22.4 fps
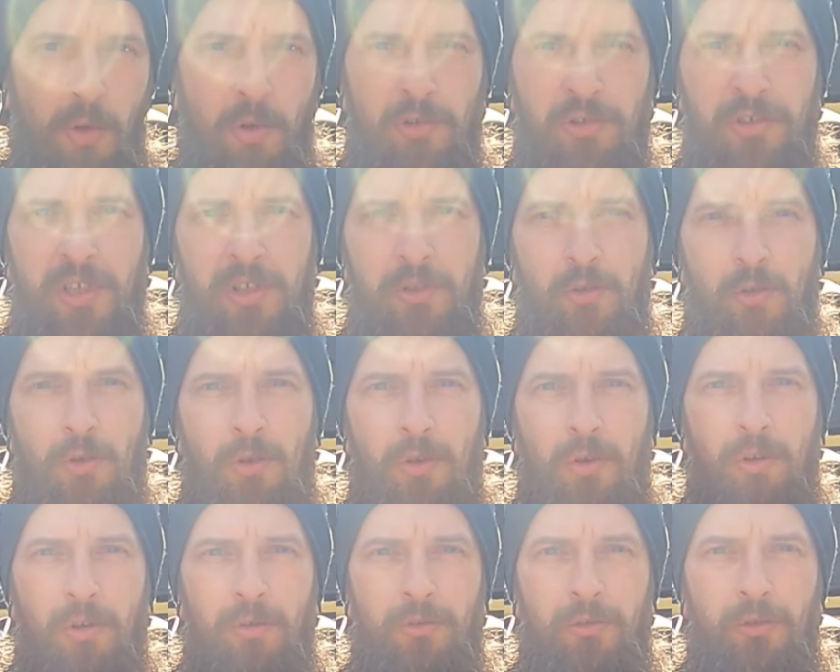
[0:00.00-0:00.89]
more than
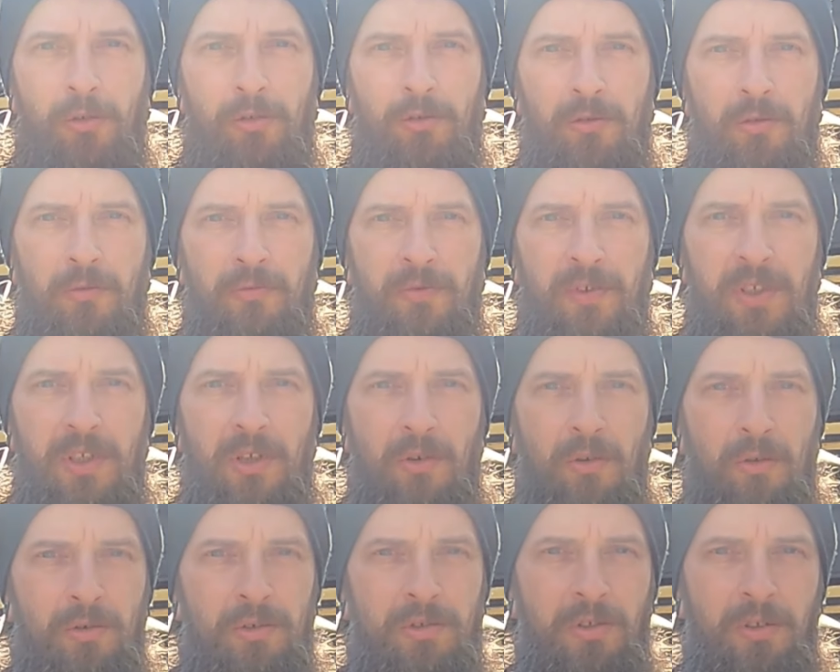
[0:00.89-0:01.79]
100
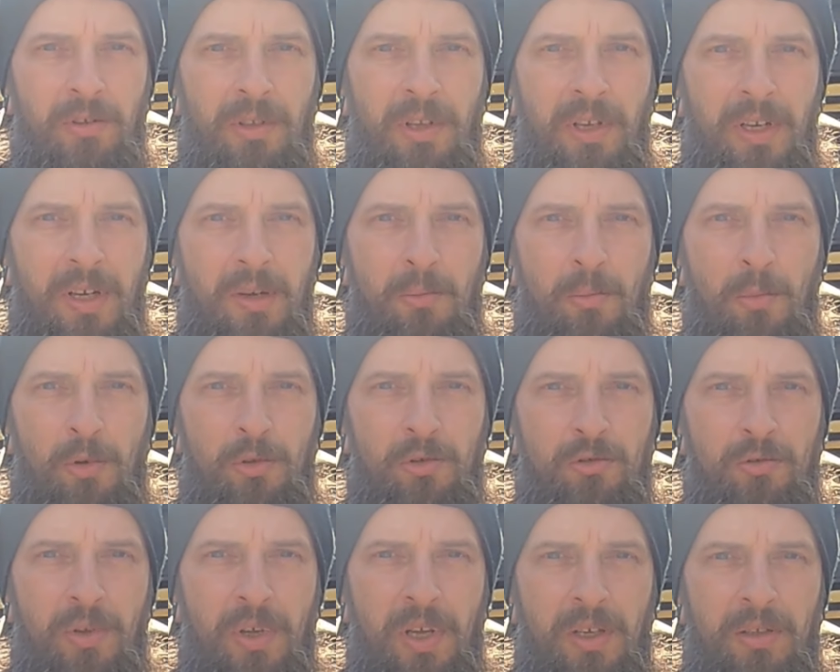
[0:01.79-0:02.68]
videos on like
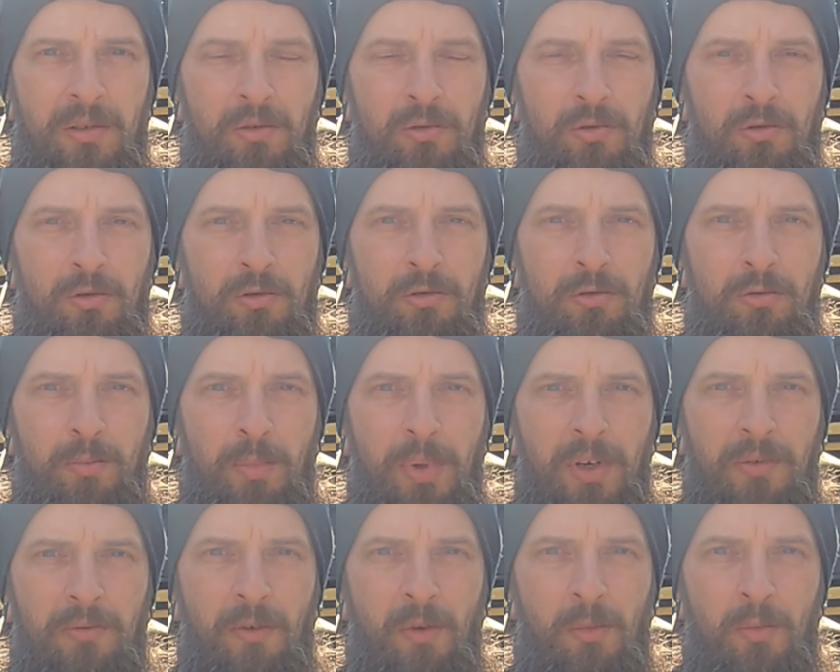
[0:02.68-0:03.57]
mods you can do,
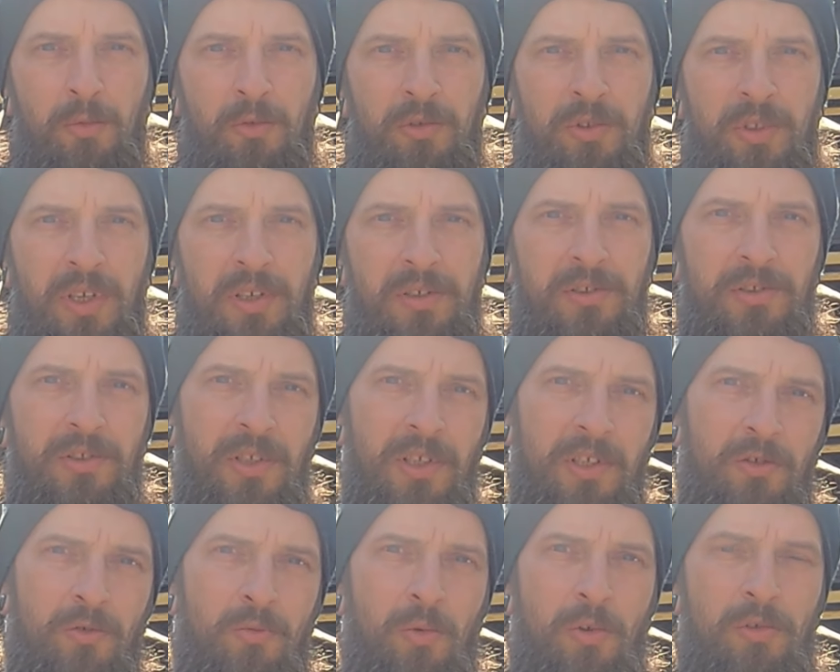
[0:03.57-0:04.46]
performance test,
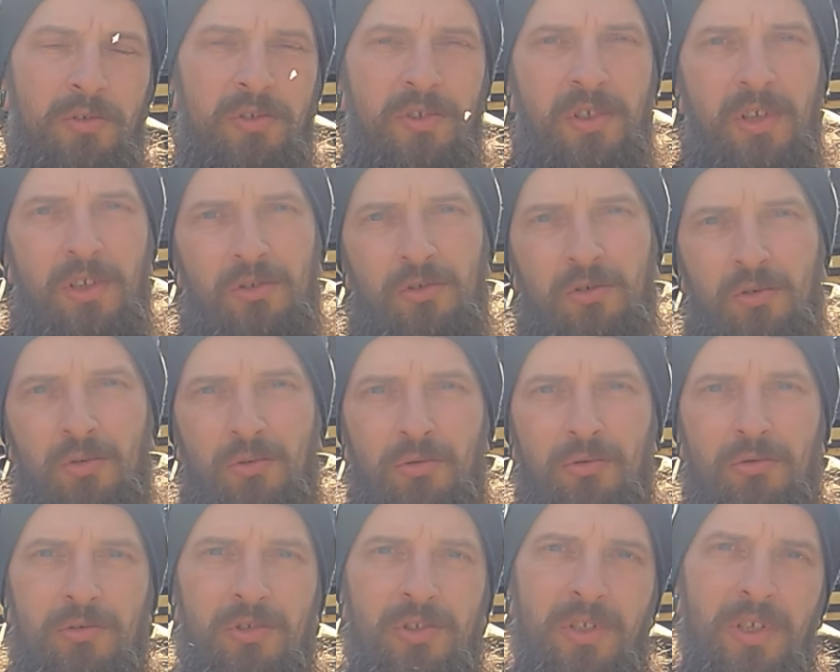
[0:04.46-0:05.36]
stage 1, stage
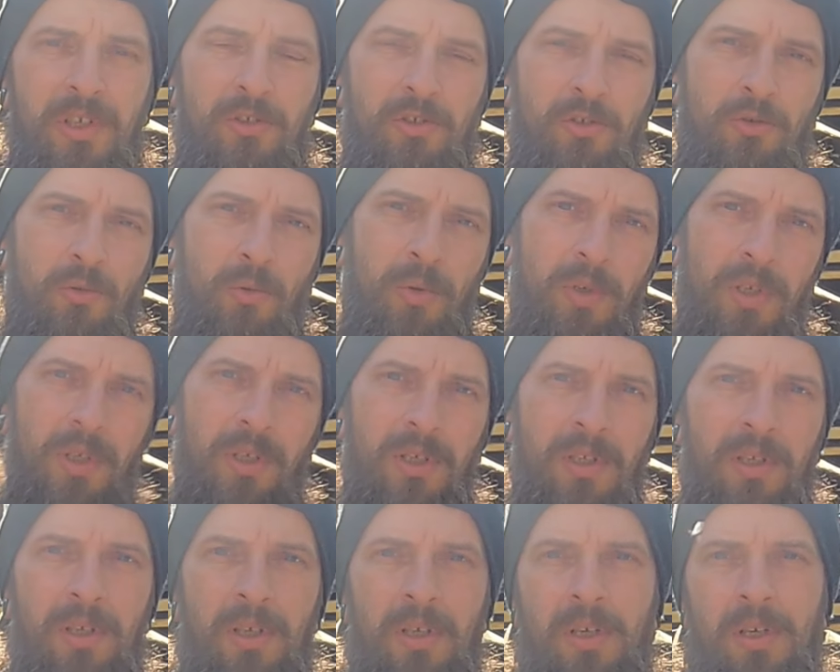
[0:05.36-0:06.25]
2, stage
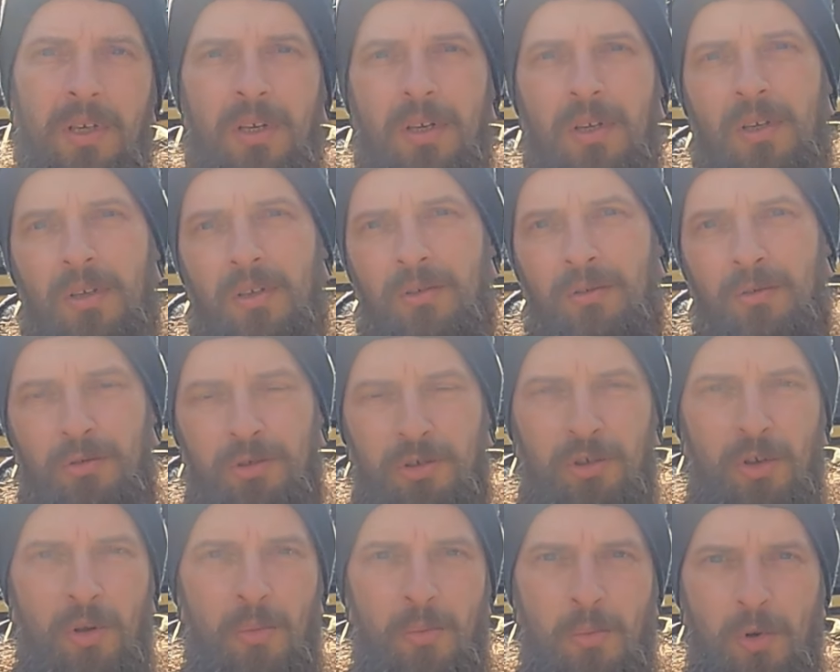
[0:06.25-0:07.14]
3,
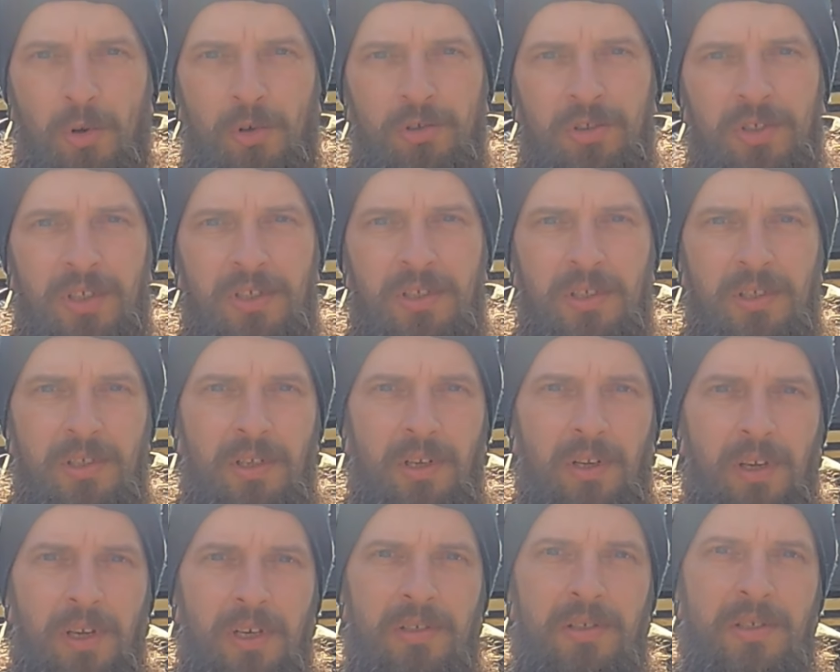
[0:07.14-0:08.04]
custom mods,
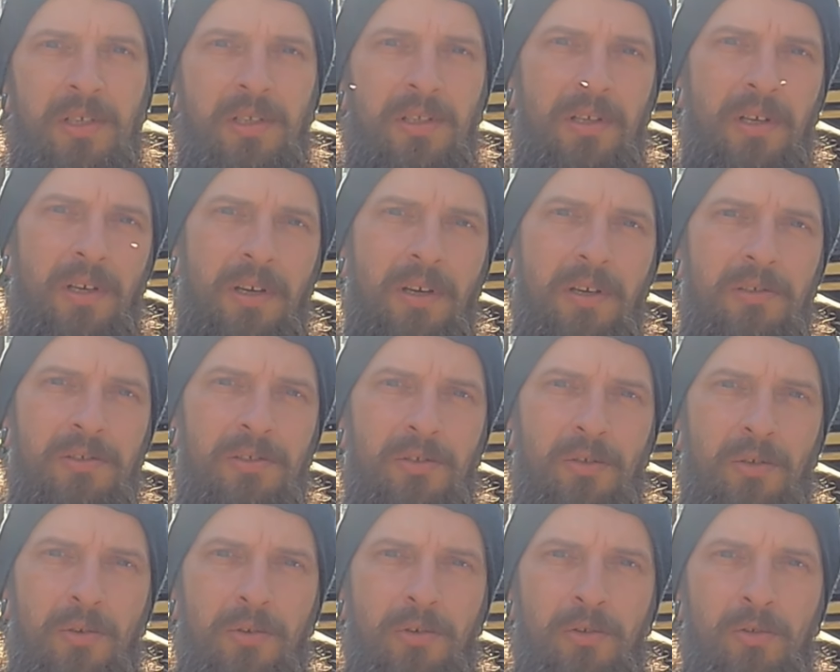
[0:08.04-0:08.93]
etc, etc.
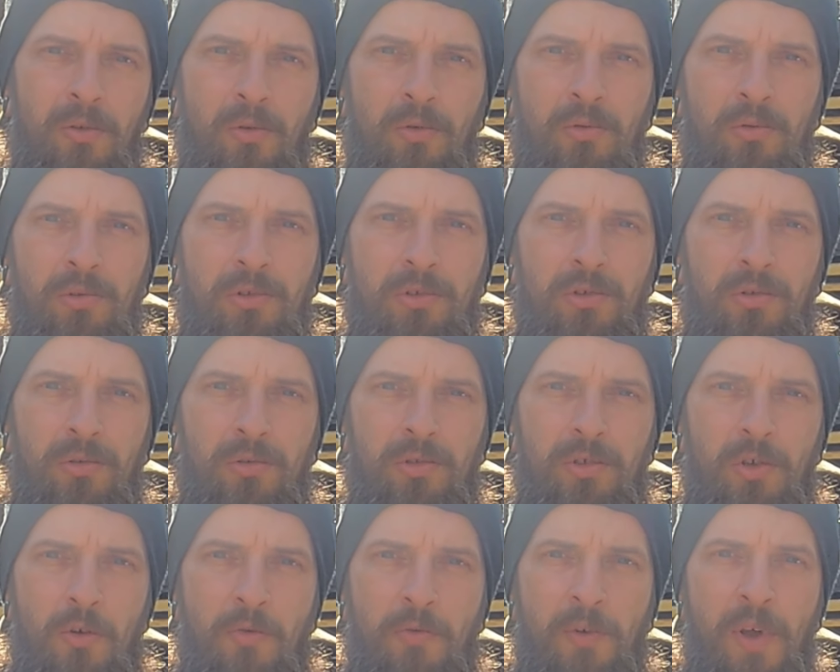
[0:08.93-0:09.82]
So you know, good
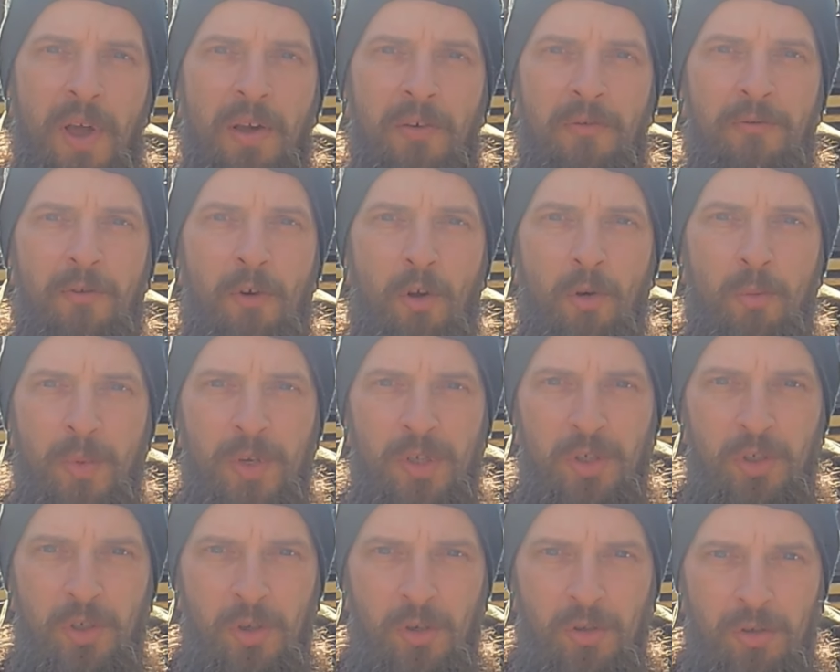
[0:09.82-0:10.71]
source of
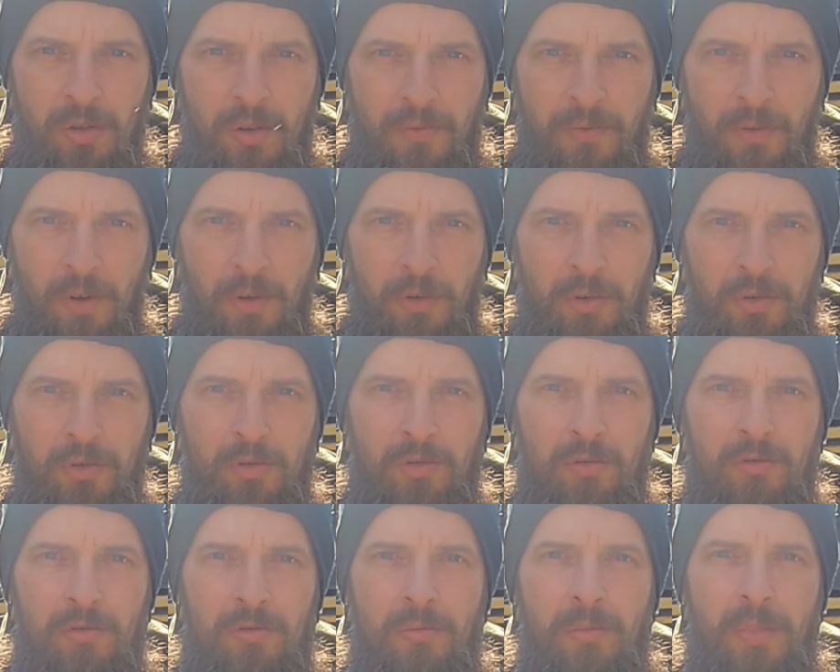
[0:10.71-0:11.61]
information for you
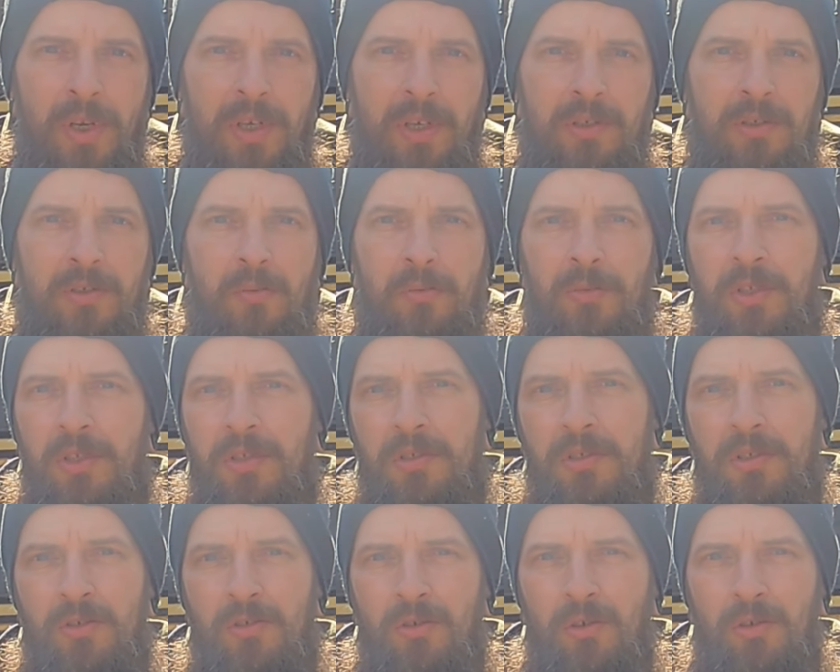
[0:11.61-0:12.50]
to make some
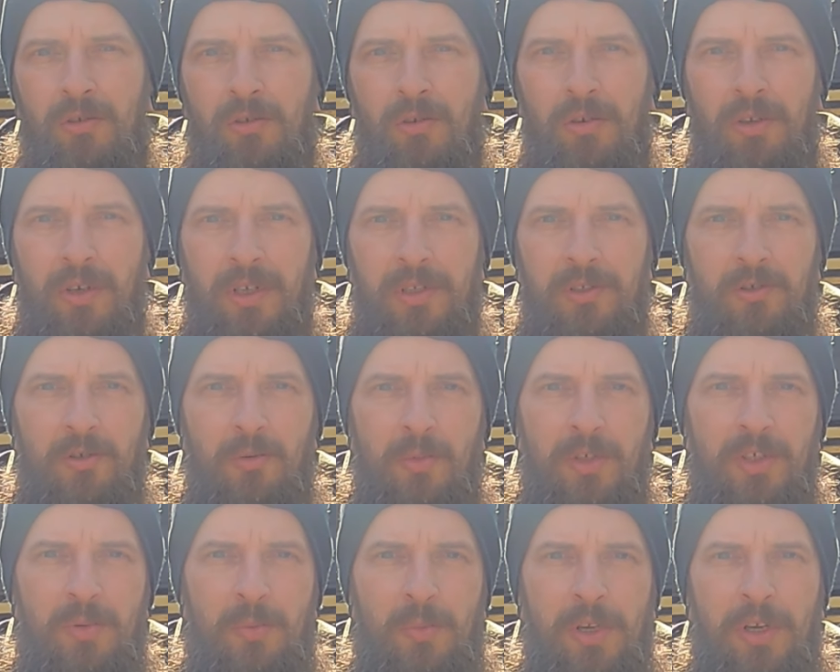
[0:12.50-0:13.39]
decision or get
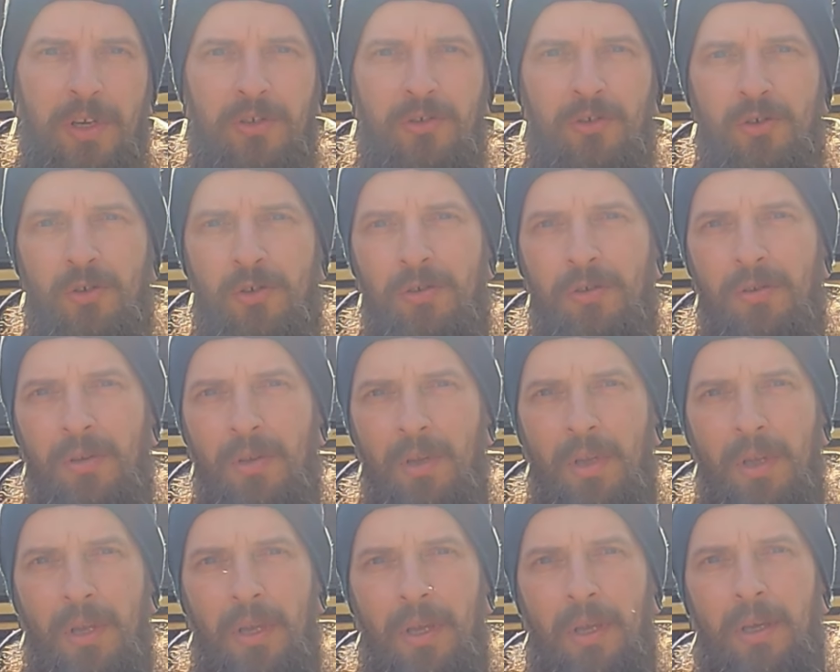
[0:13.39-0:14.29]
some inspiration.
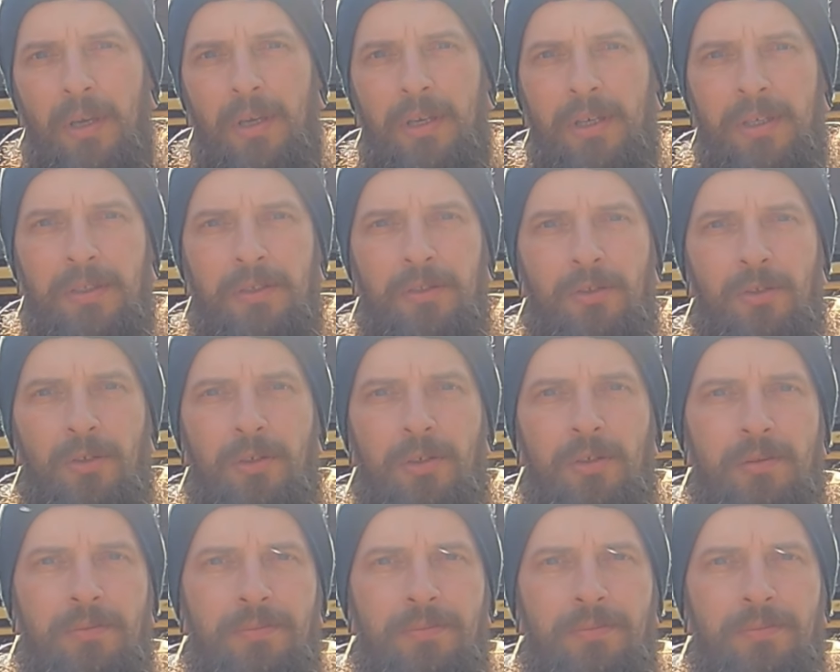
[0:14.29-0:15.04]
And